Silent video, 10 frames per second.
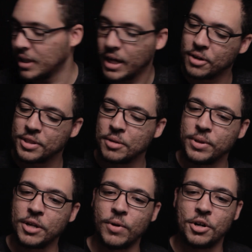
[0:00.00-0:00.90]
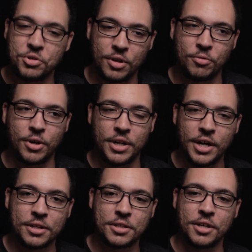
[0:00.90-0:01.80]
I don't think Blade Runner
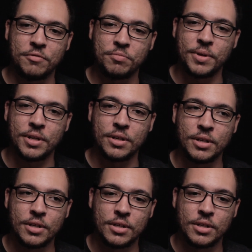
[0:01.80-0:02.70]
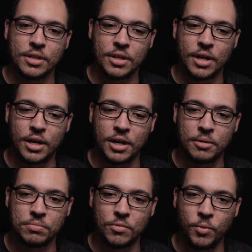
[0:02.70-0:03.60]
2049 could have been
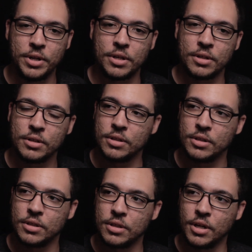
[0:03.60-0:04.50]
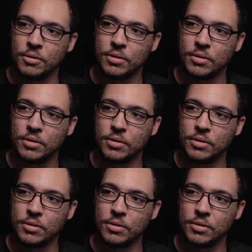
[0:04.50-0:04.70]
written. You know,